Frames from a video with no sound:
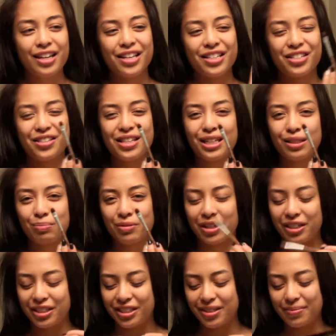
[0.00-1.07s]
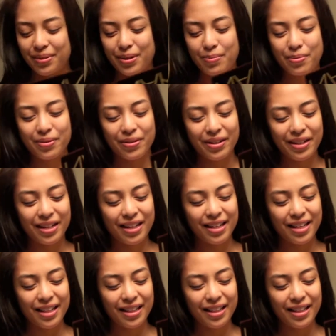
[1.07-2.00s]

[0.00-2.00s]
So this brush, I'm going to put a